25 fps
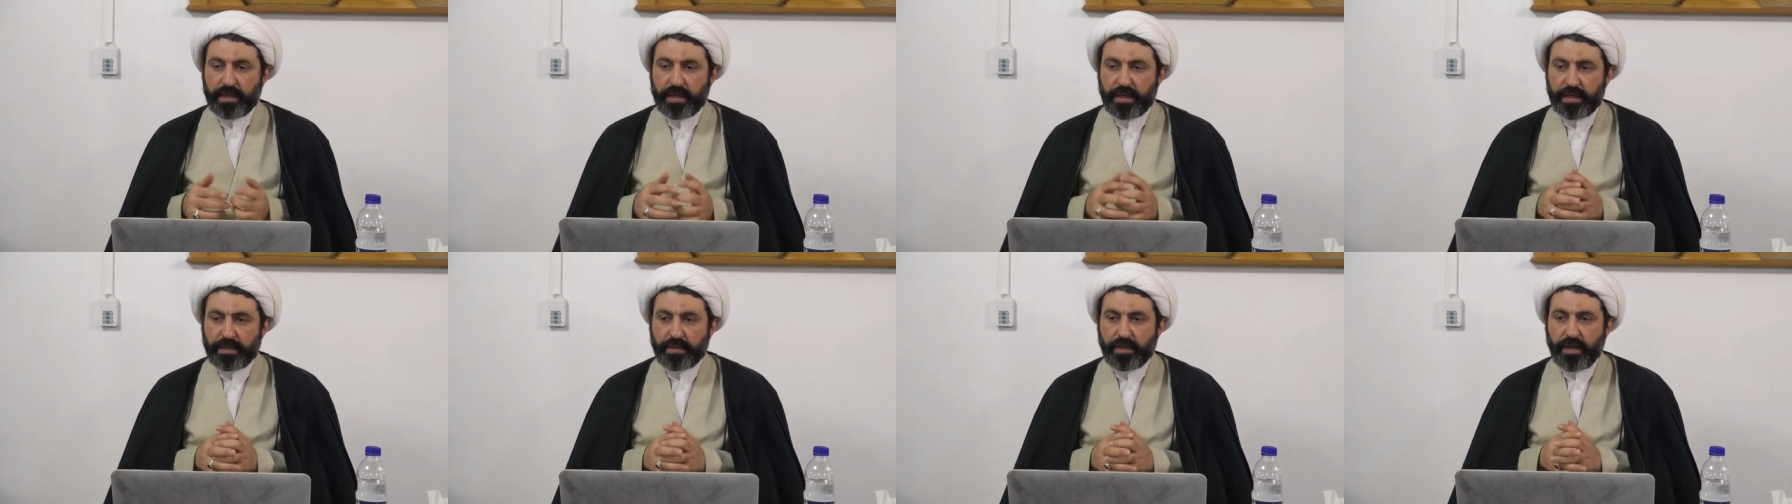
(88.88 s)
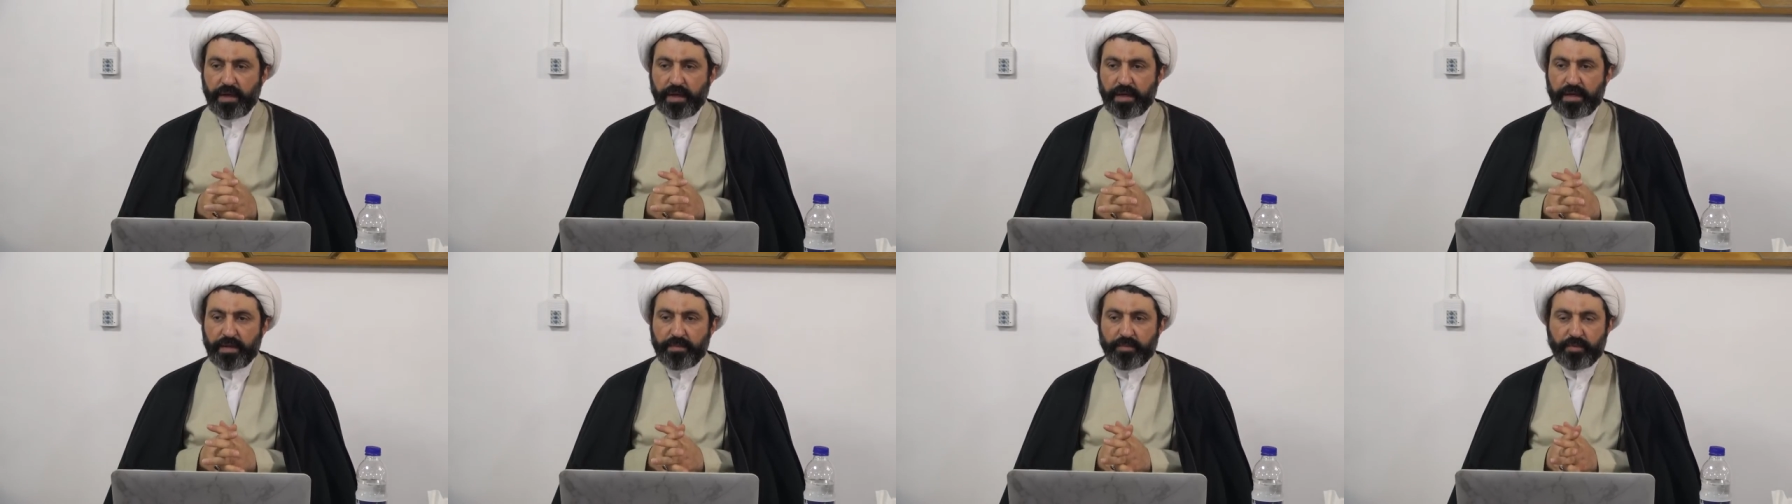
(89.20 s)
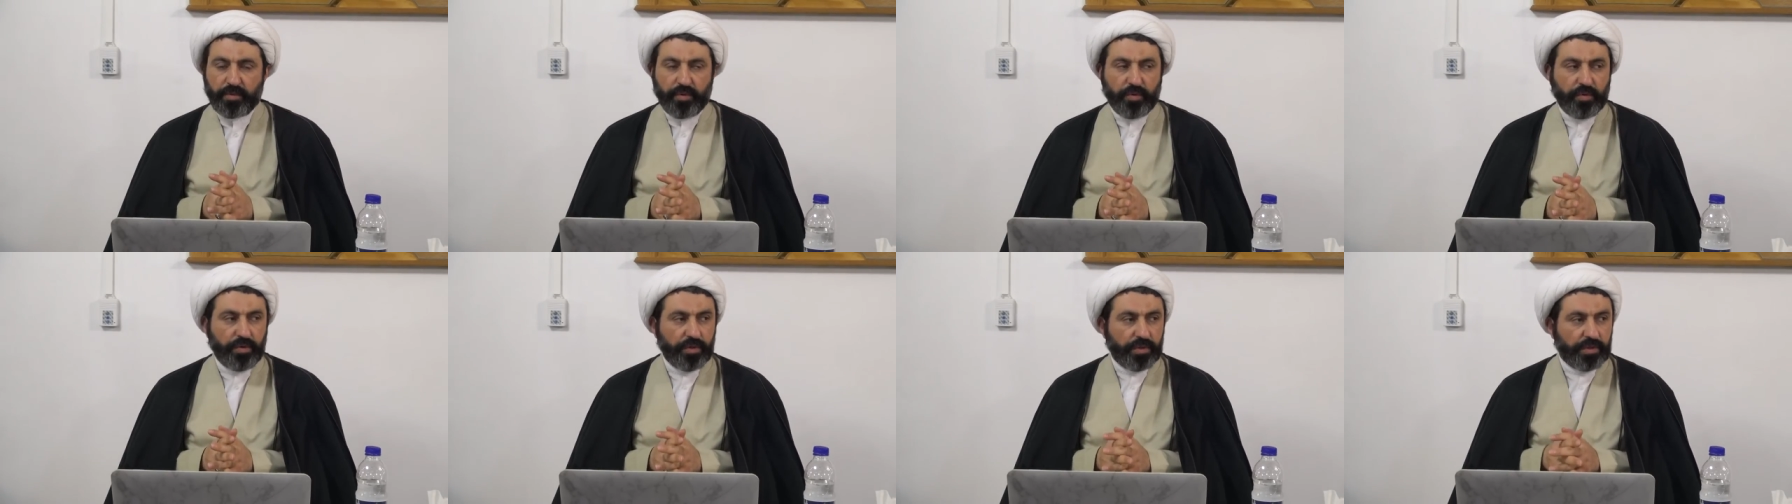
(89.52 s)
and I am
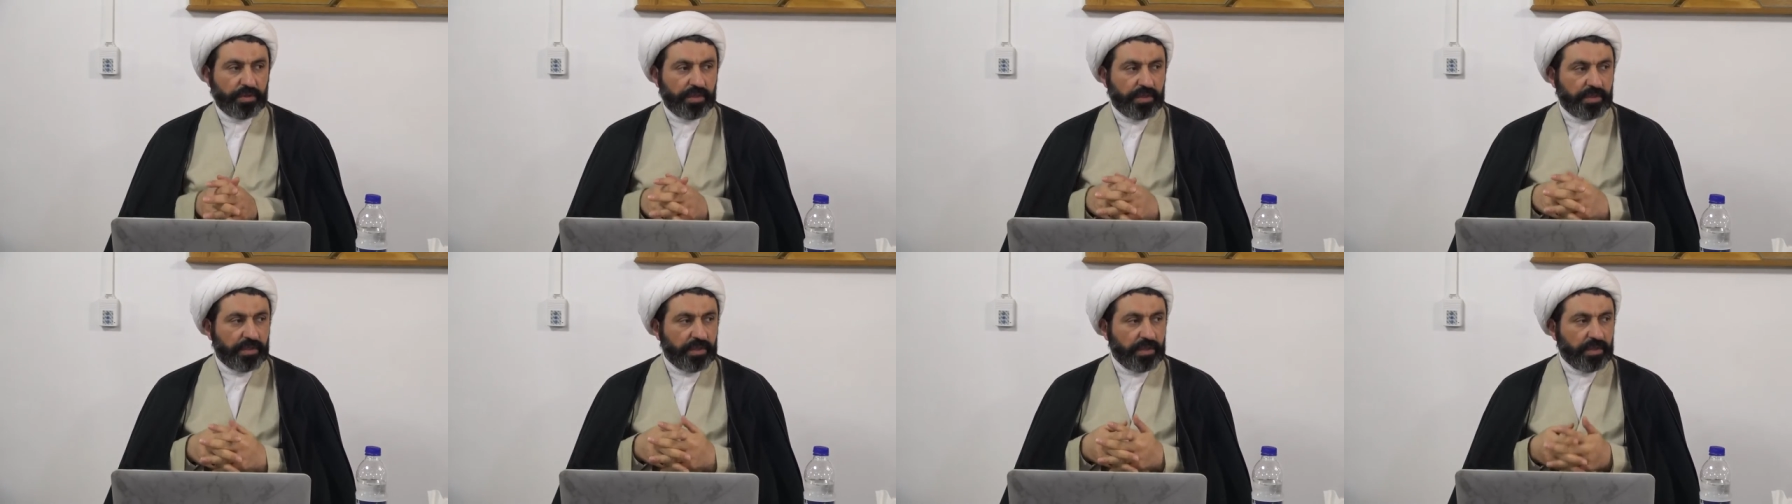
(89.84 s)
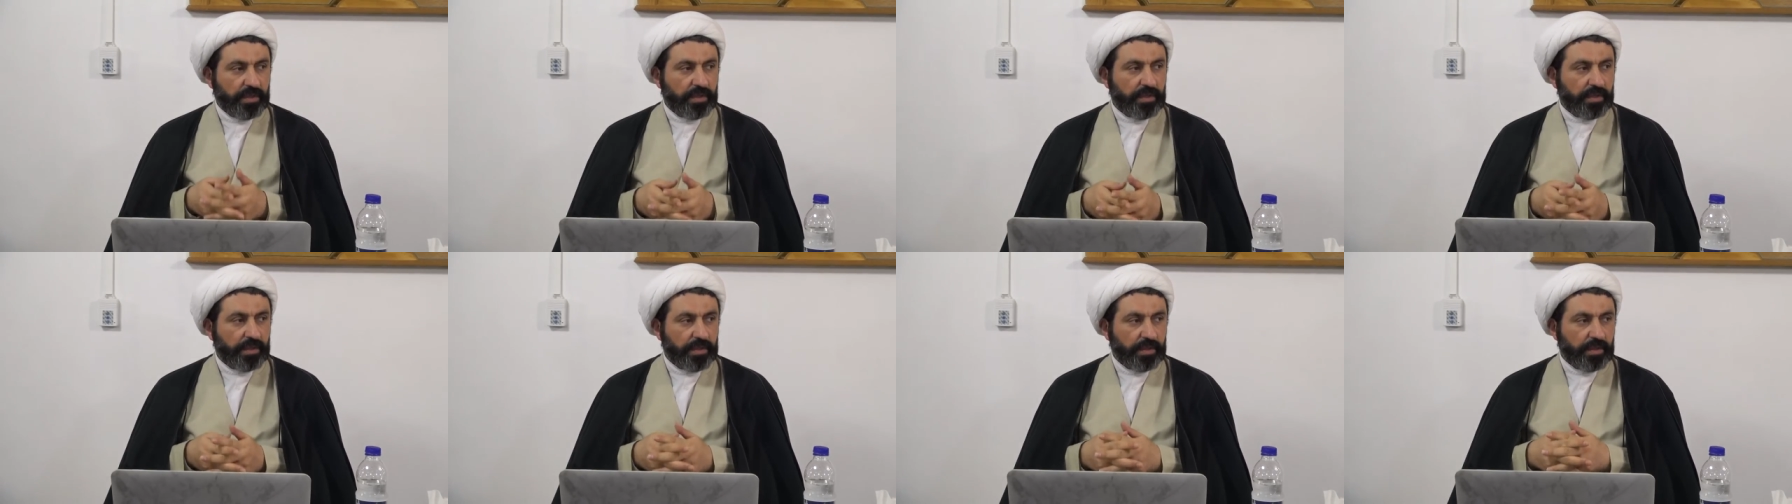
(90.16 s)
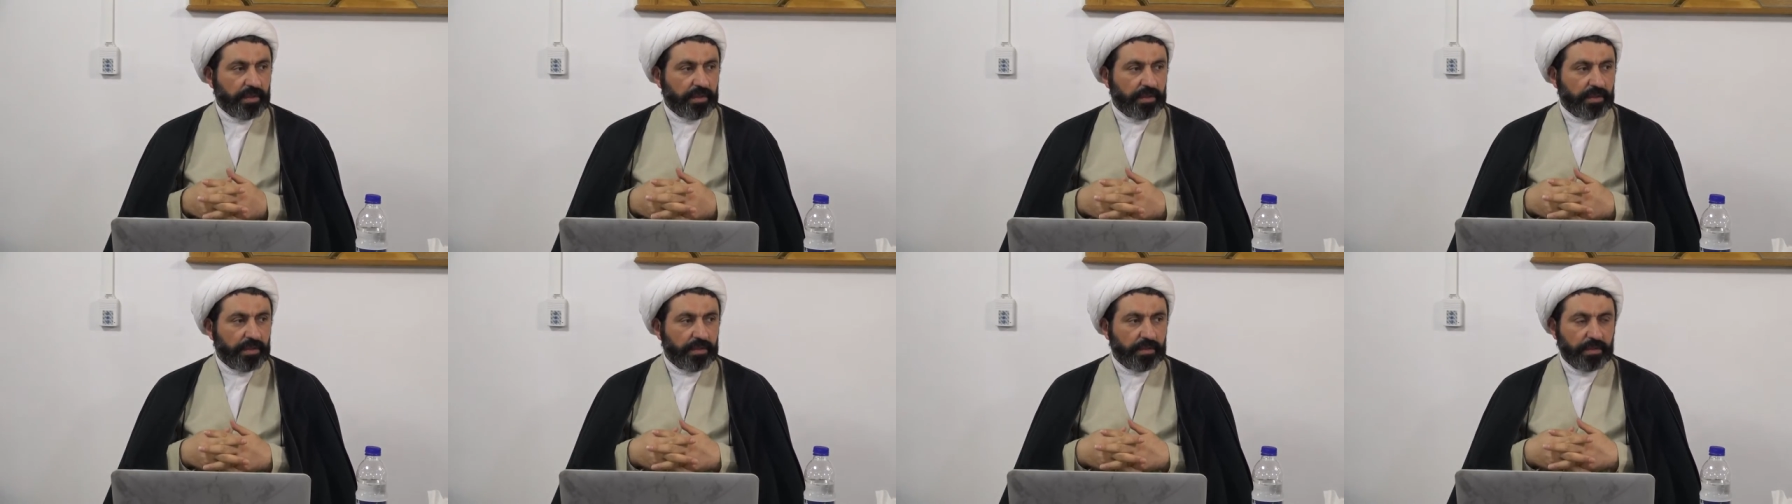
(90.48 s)
ordering
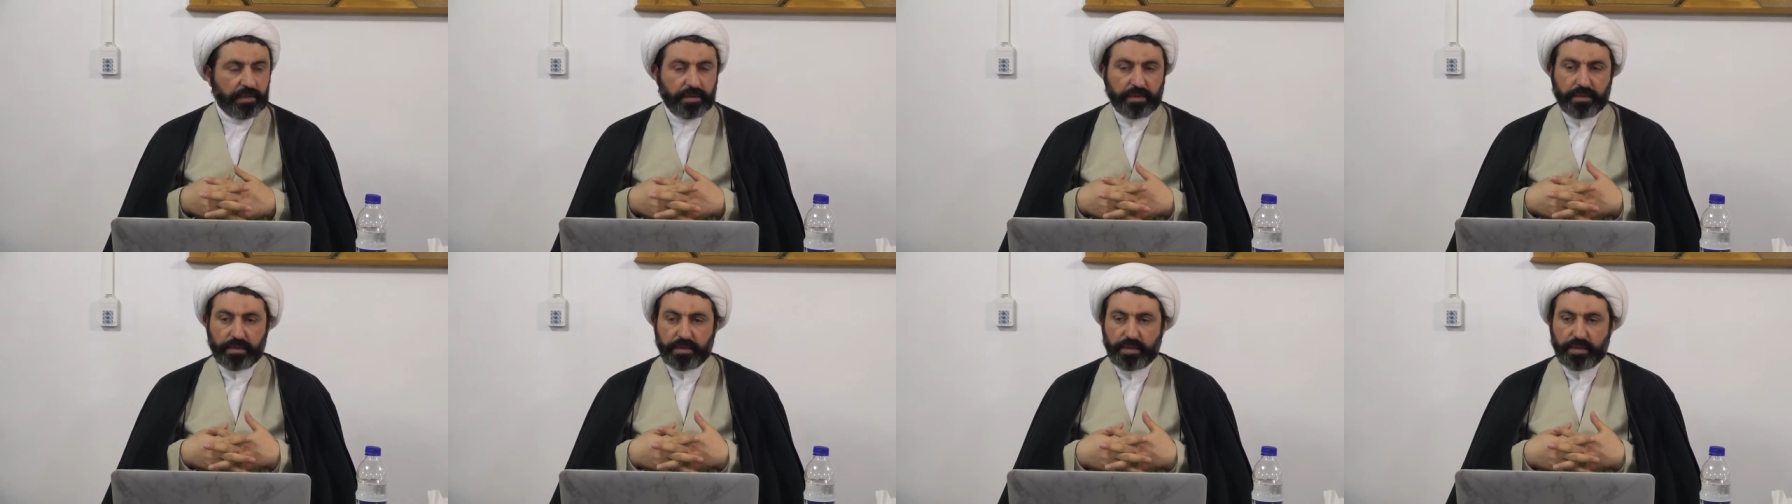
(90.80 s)
uh,